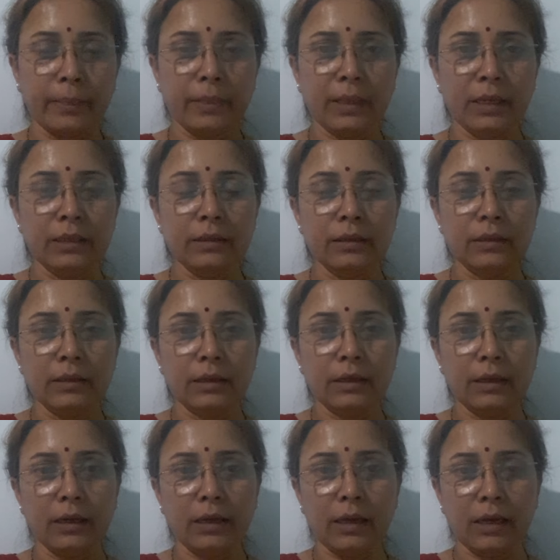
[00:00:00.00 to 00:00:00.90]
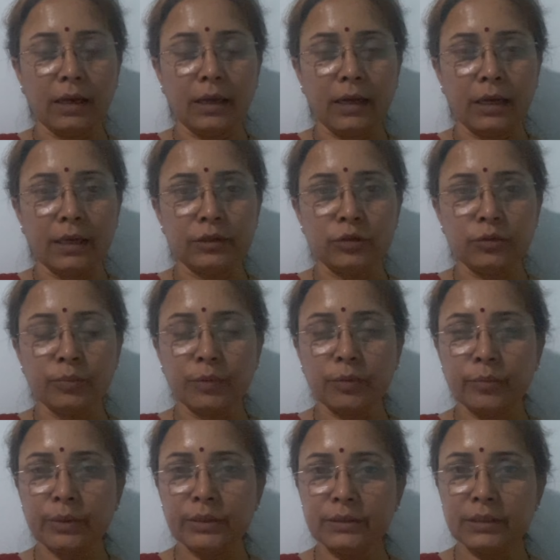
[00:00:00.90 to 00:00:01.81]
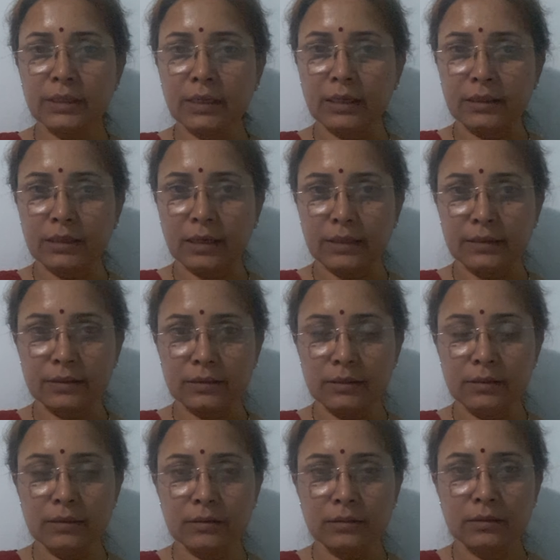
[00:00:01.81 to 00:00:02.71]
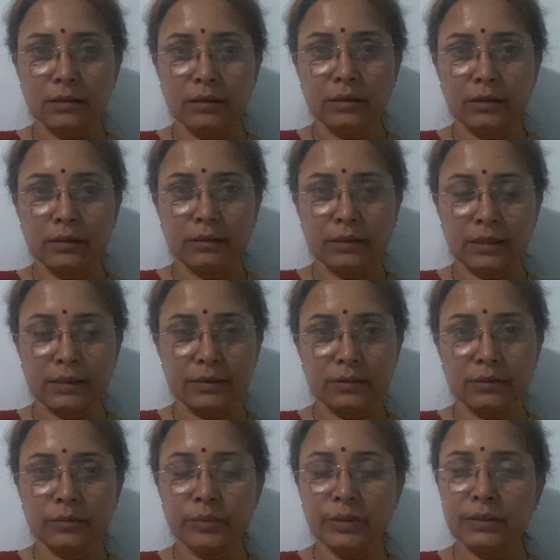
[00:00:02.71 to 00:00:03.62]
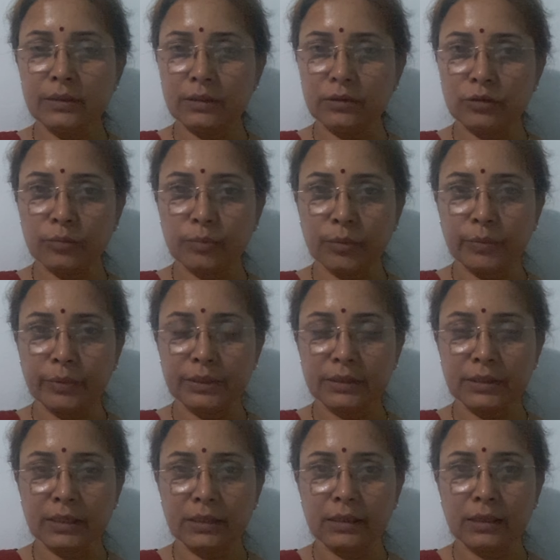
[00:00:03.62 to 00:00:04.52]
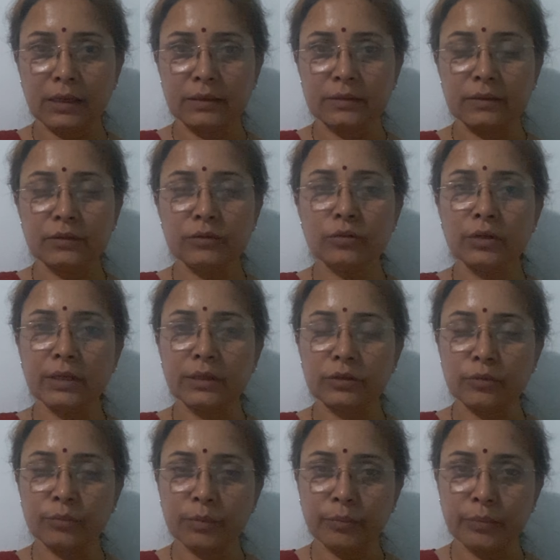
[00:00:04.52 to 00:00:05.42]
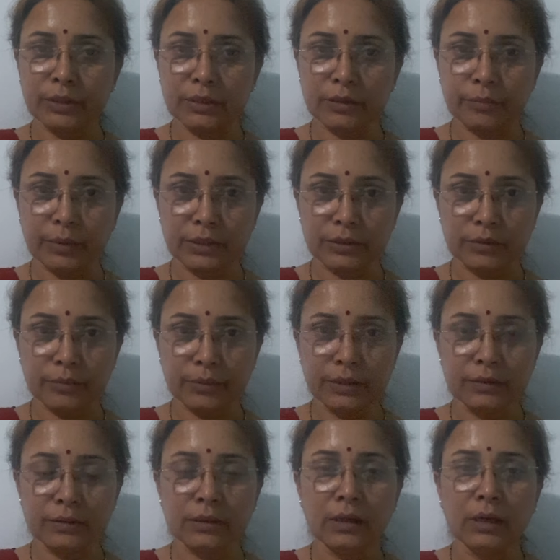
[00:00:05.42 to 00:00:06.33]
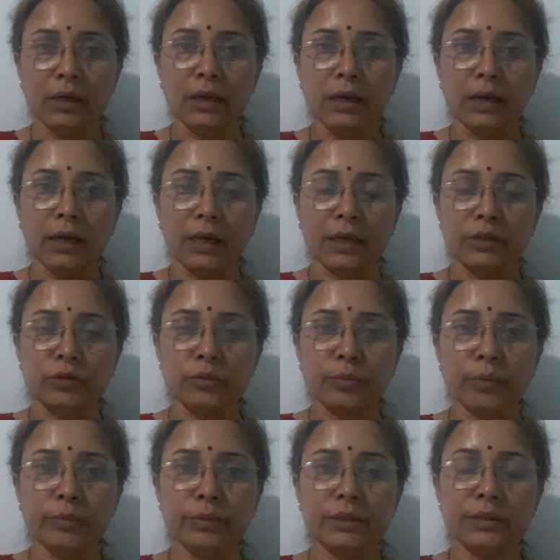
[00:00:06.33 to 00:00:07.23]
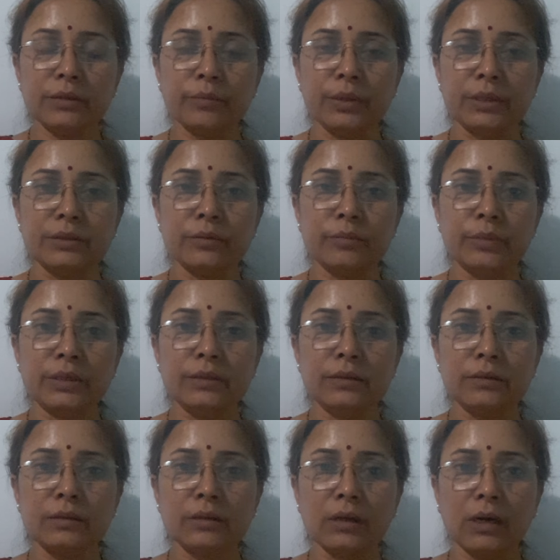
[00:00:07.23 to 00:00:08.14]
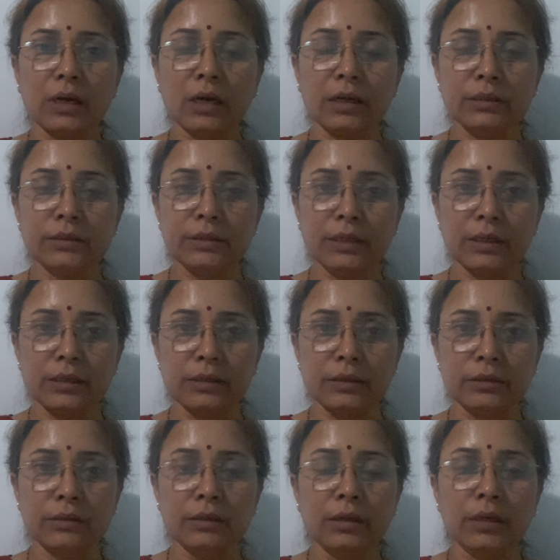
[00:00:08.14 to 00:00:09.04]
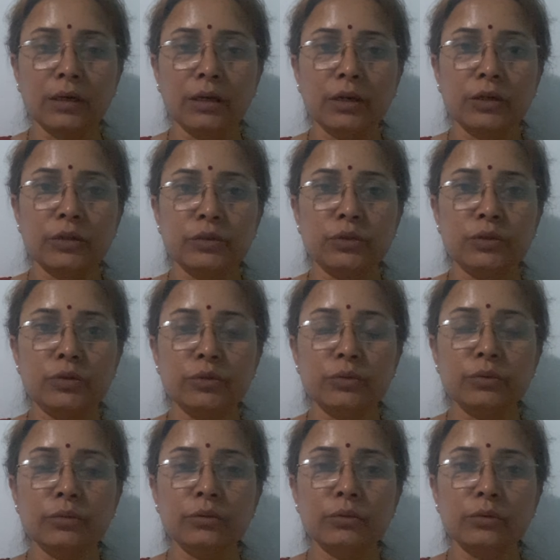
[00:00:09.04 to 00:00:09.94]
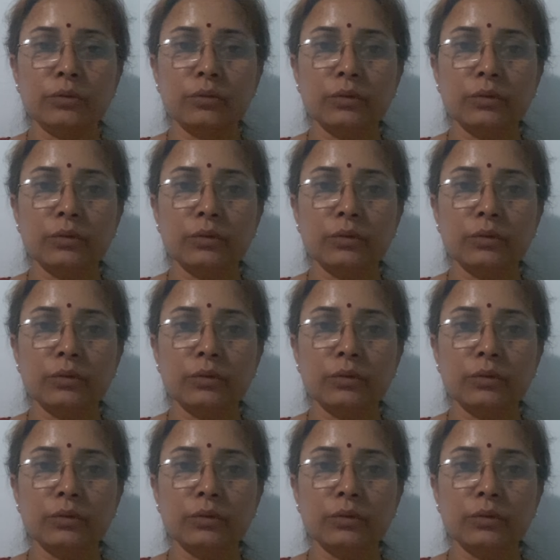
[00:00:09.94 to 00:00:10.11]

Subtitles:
Then anthropometric indices. Next term is anthropometric indices or anthropometric measurements. Anthropometric measurements are taken to